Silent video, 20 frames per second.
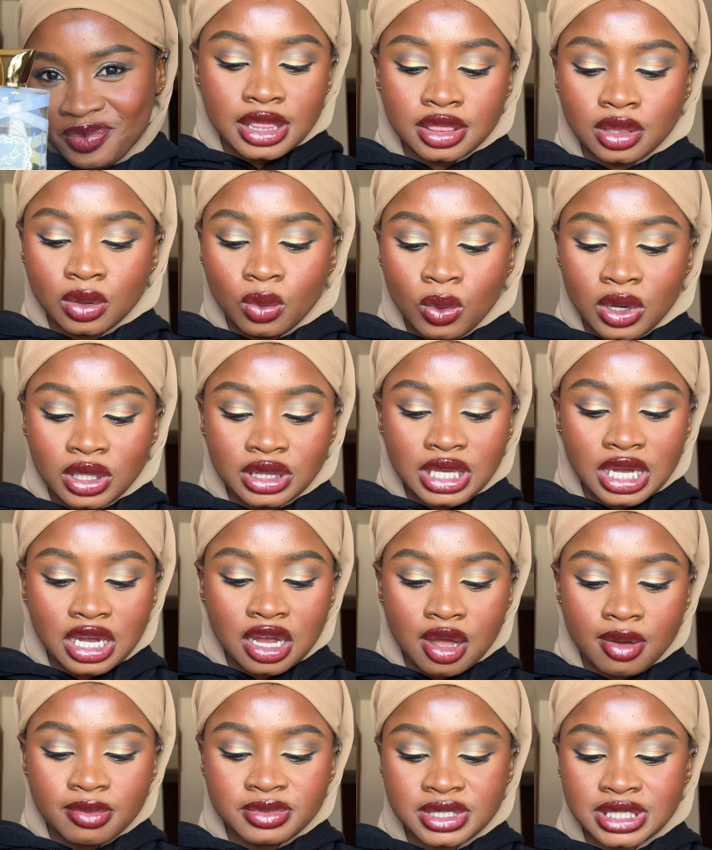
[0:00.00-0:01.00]
The one that
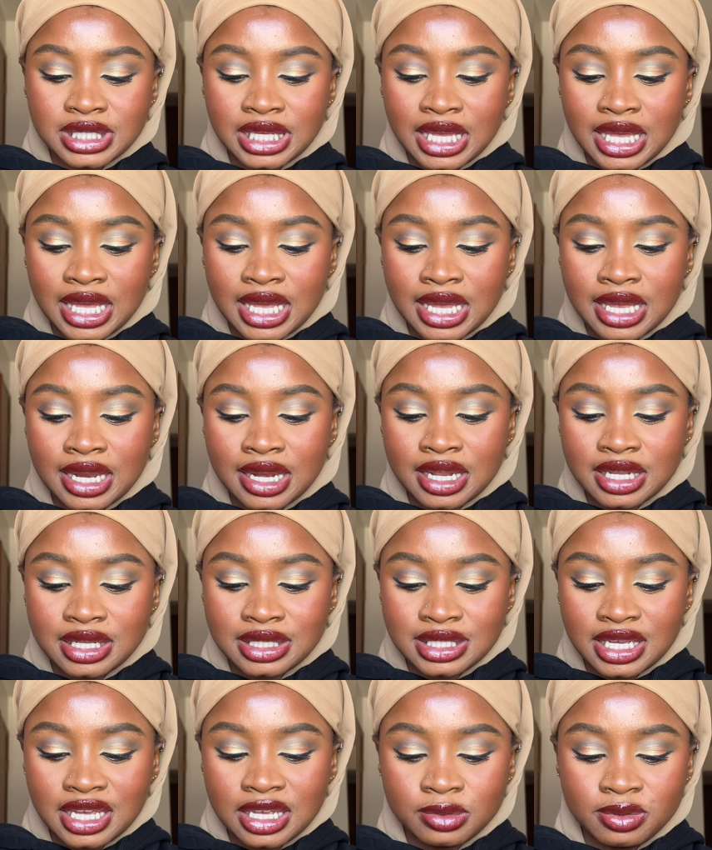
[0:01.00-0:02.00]
comes in
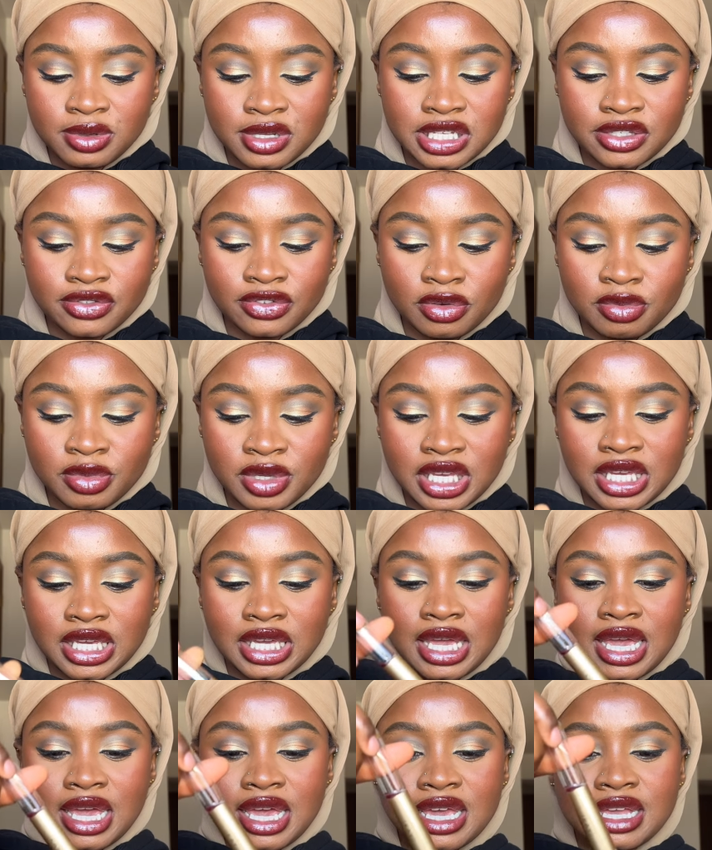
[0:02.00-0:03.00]
third place for
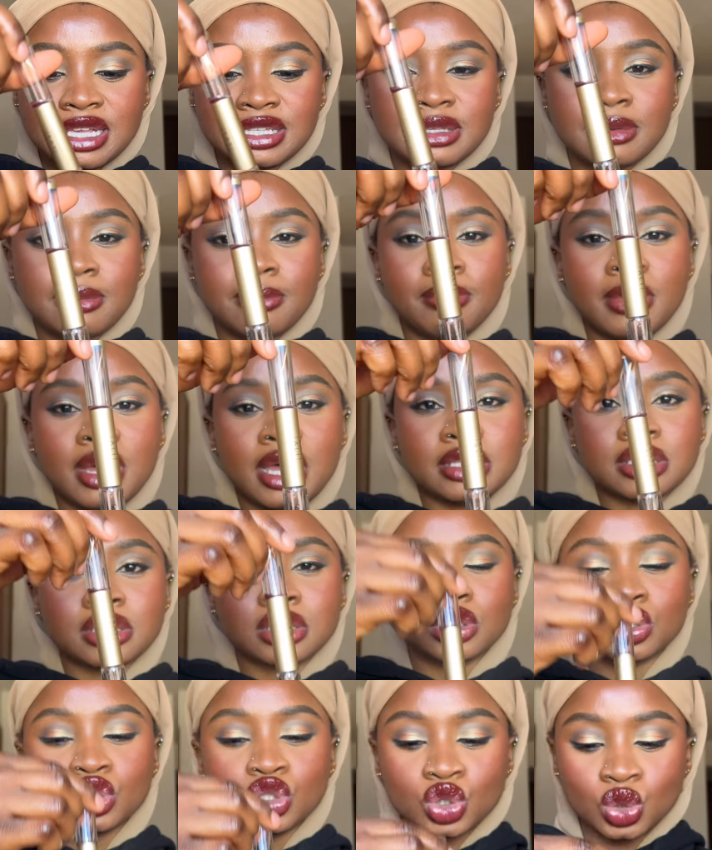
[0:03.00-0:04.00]
me is Musk
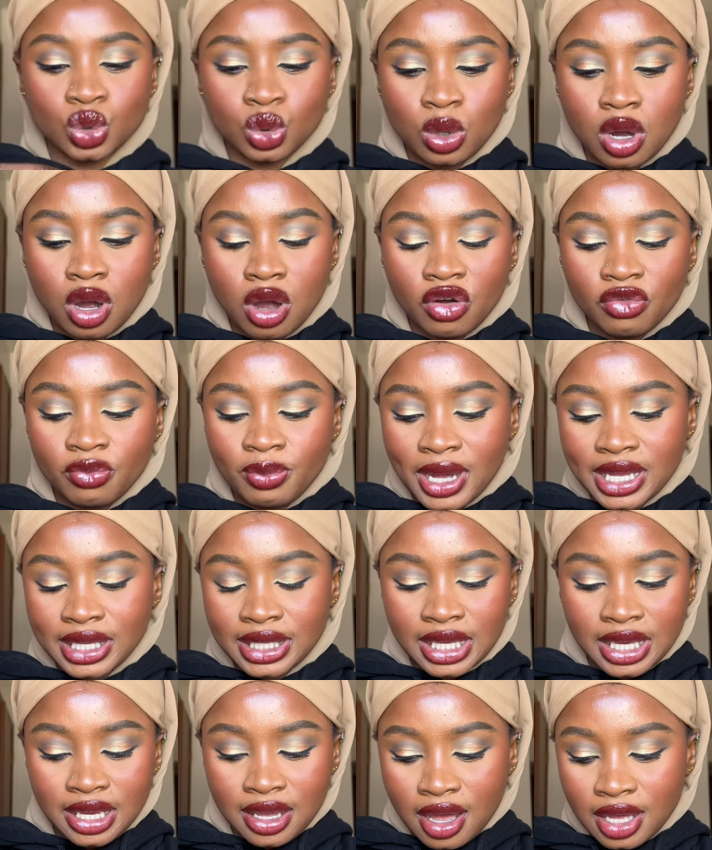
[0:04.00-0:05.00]
12 by
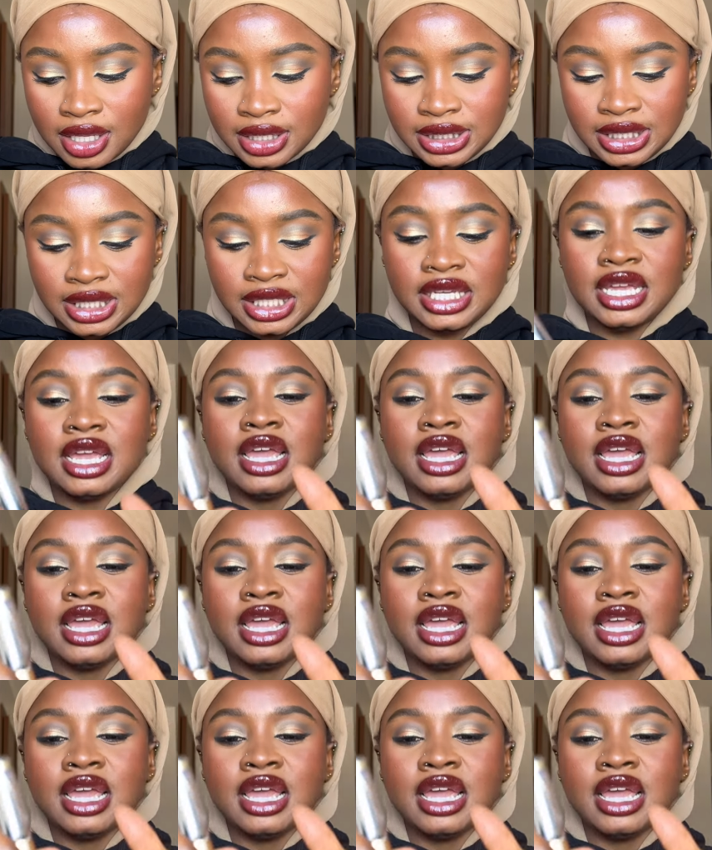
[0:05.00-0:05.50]
Kayali.